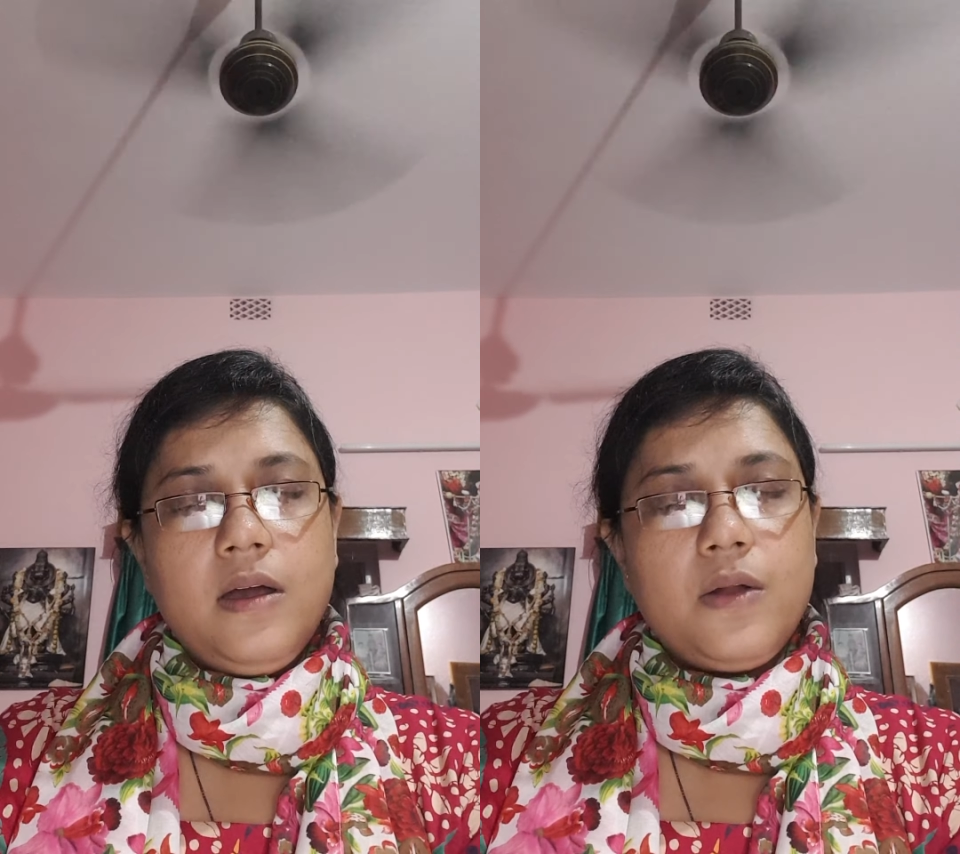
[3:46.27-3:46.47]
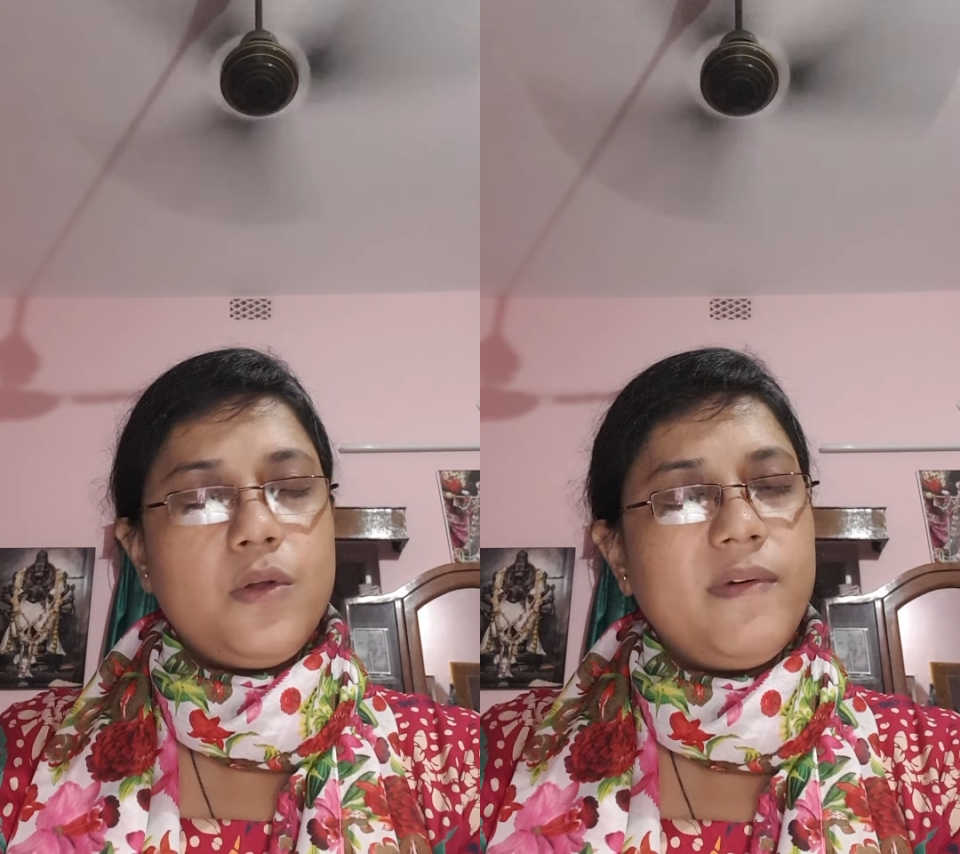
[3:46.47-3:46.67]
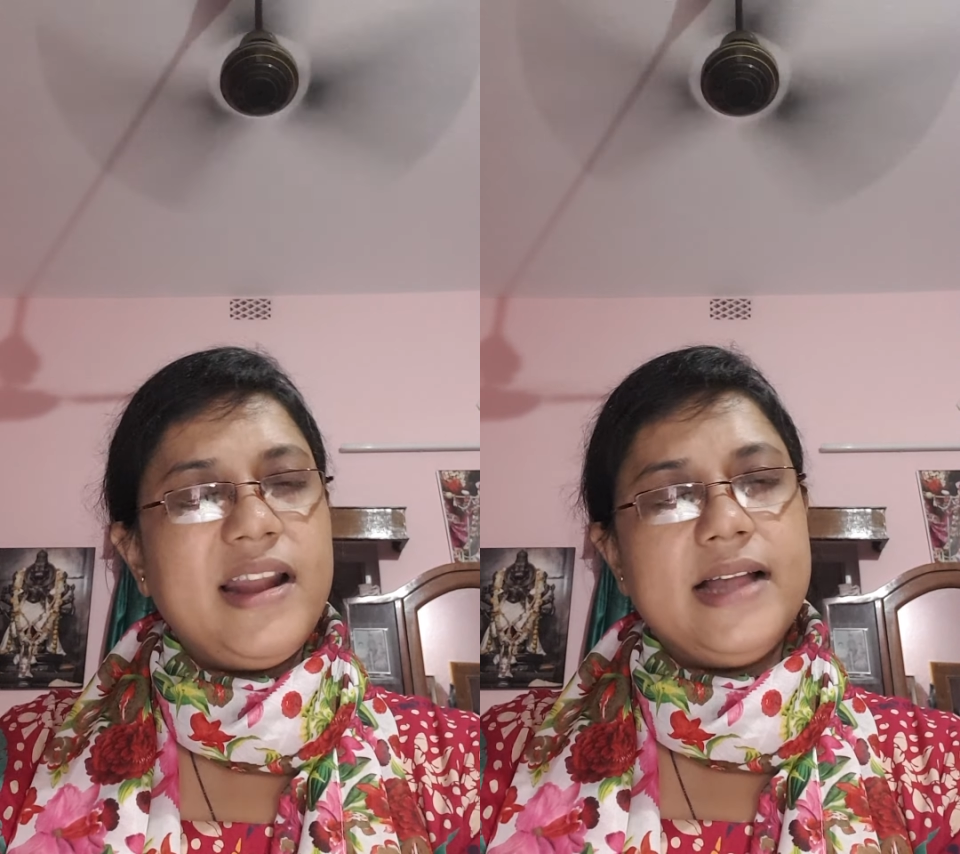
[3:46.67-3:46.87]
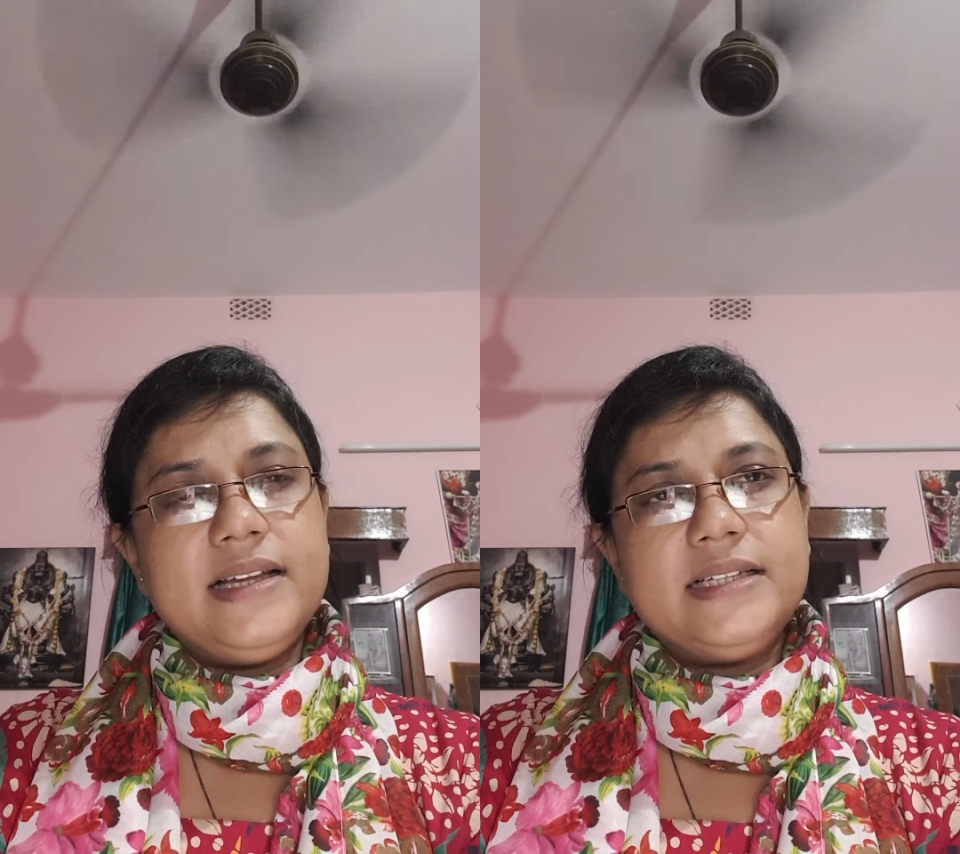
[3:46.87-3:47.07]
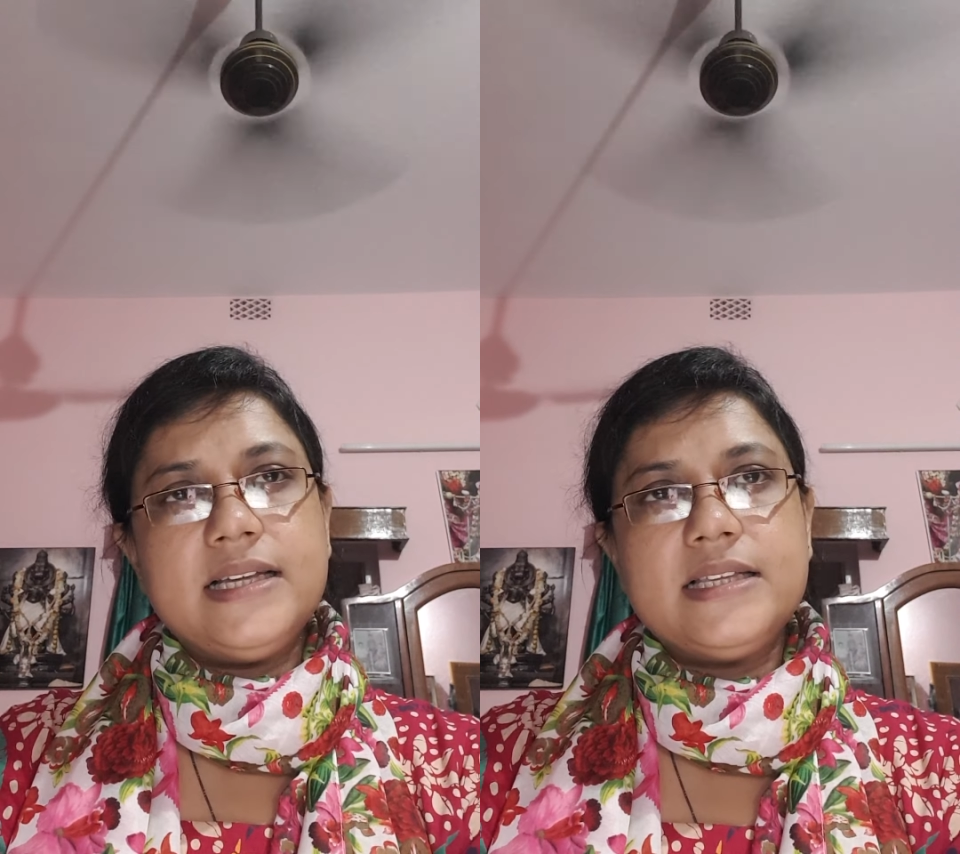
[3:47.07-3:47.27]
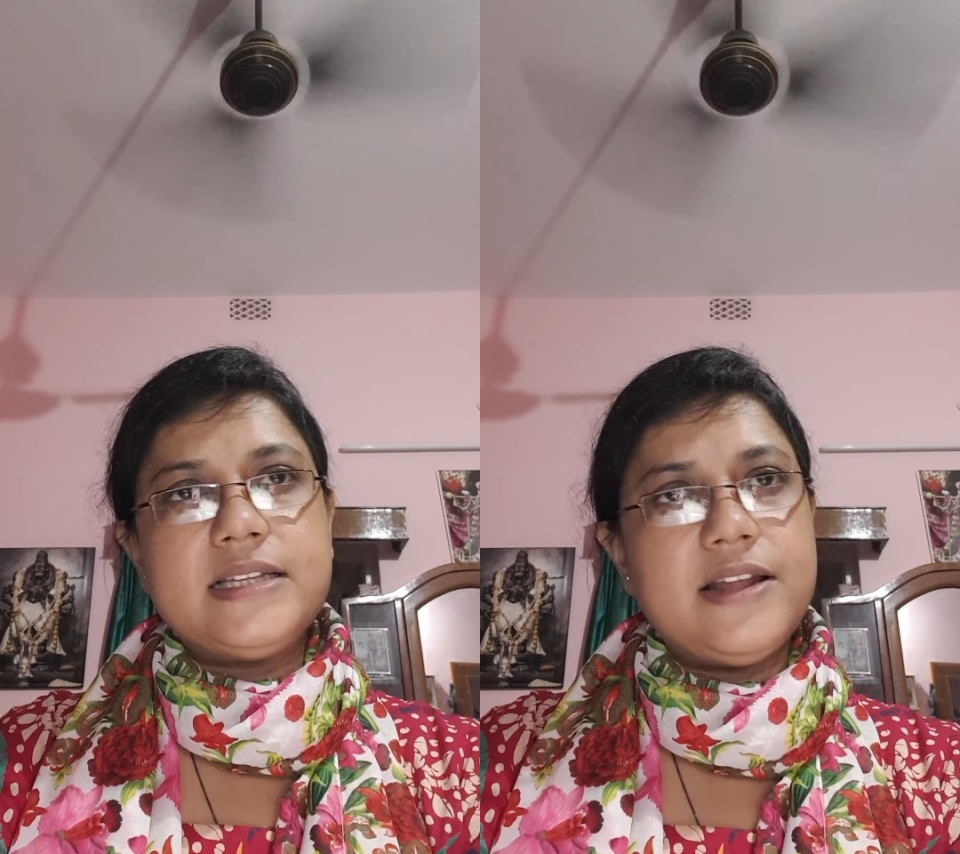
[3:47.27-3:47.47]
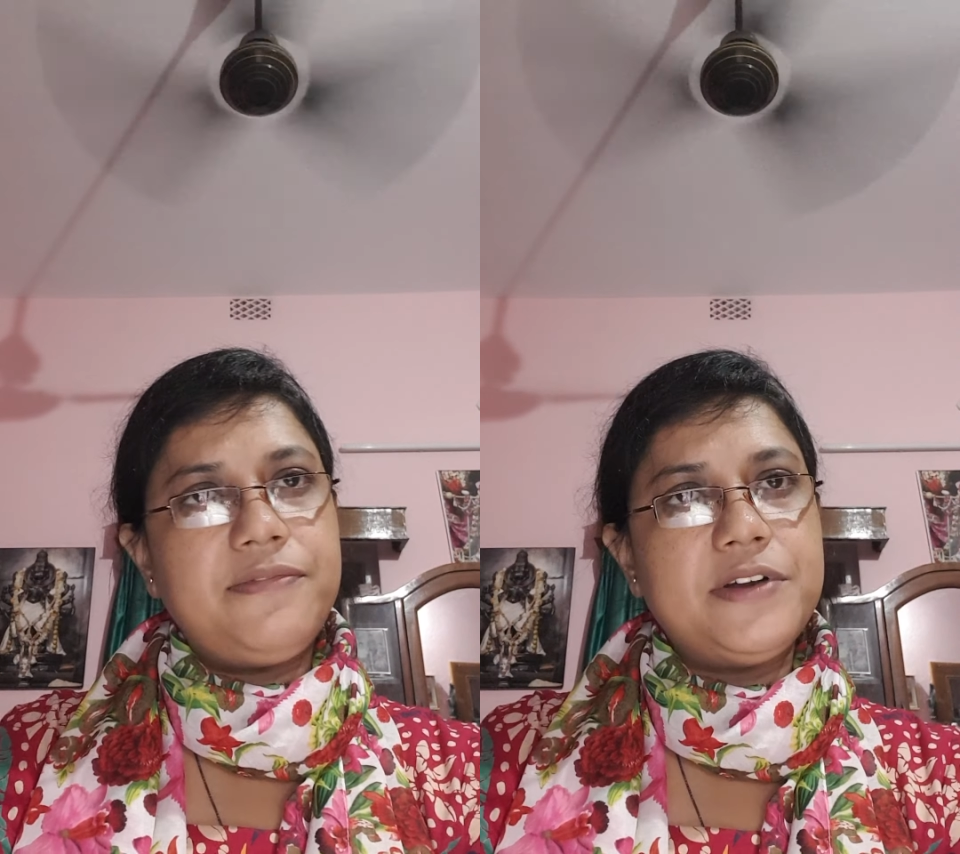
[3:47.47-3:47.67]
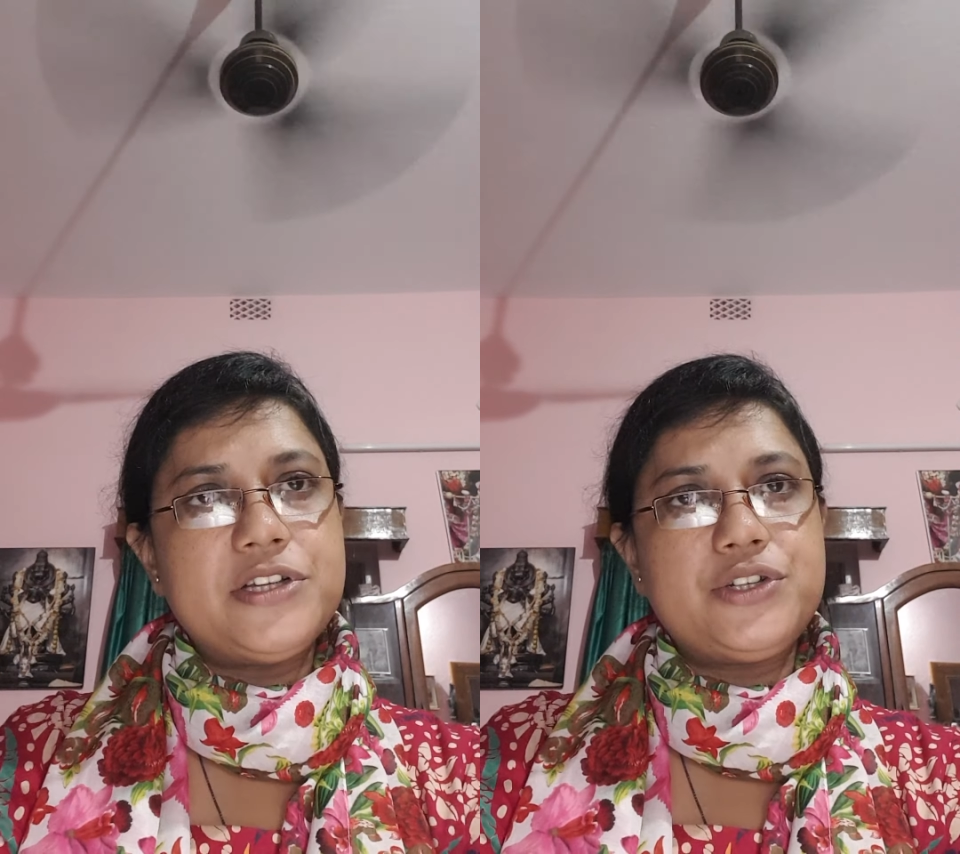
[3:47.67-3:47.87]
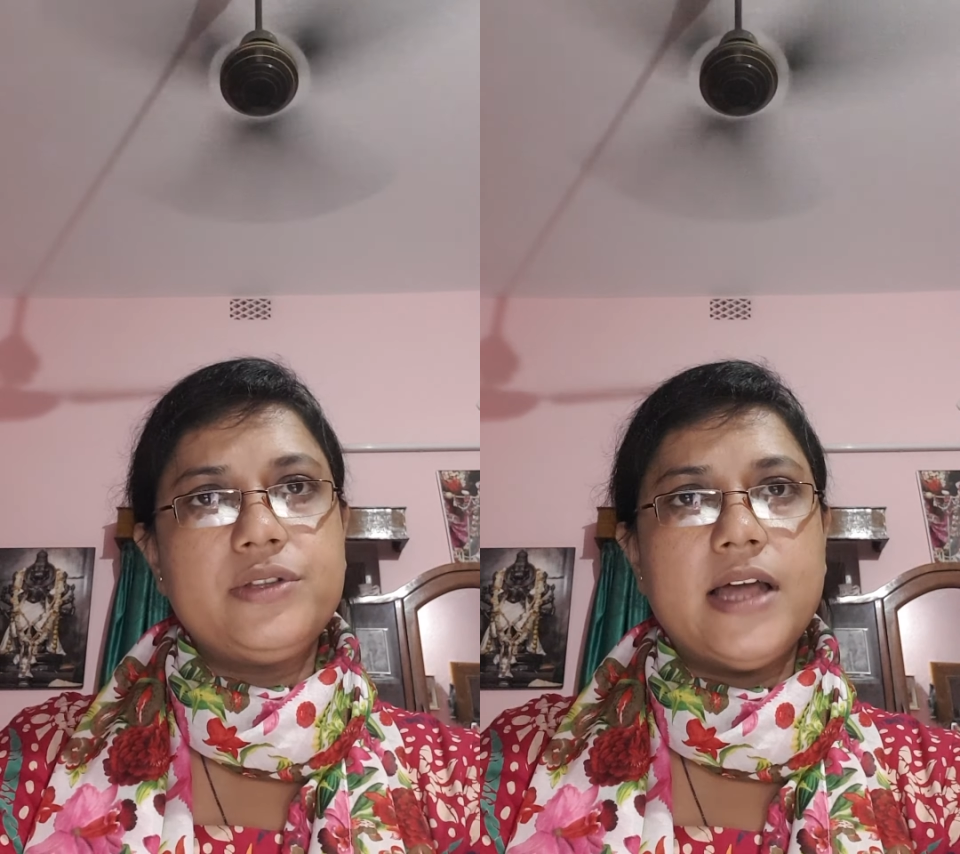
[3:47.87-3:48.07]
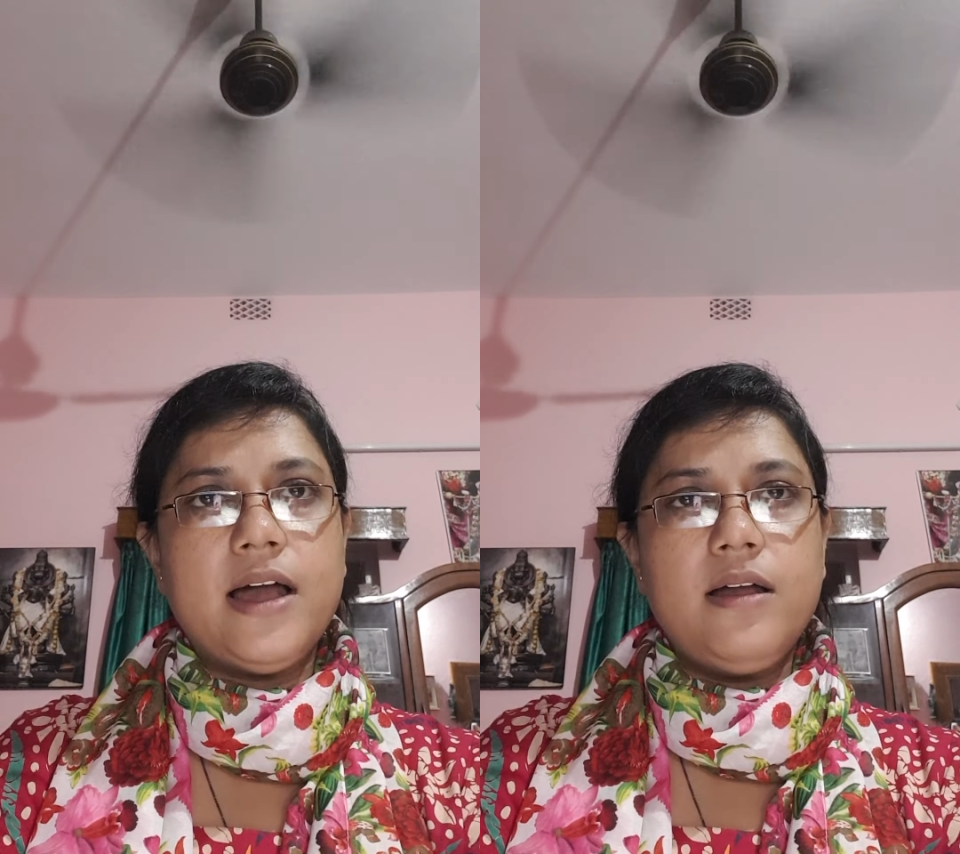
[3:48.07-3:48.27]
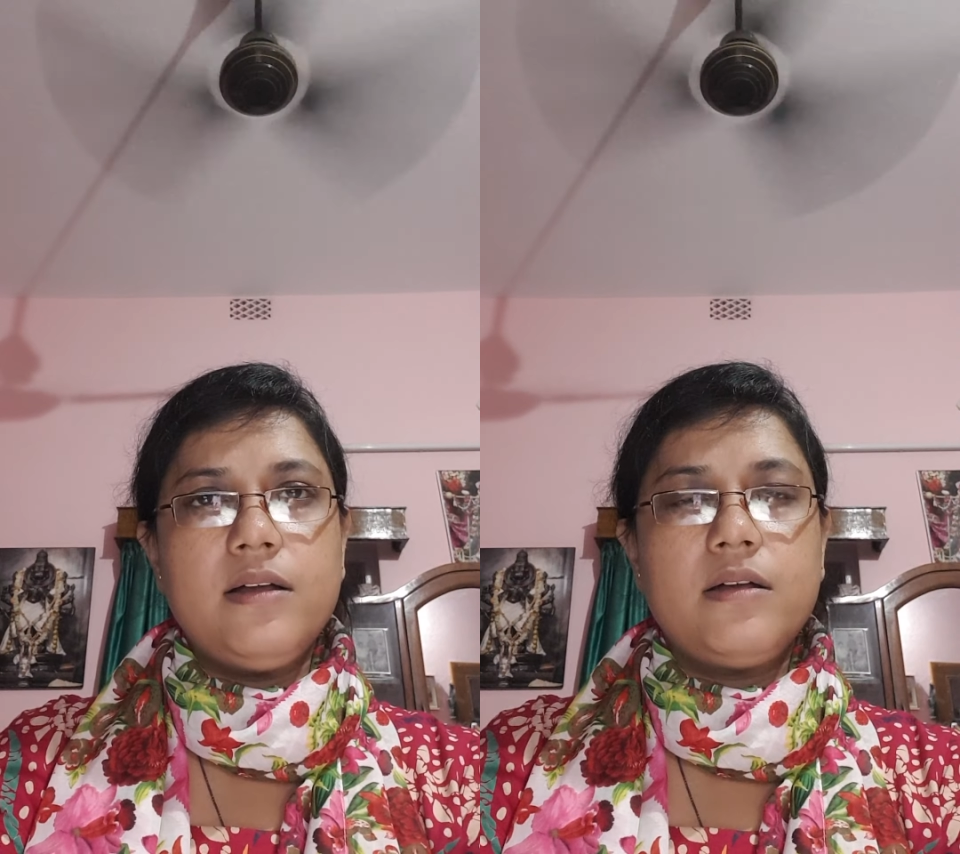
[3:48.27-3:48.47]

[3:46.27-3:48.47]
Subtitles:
Globalization refers to the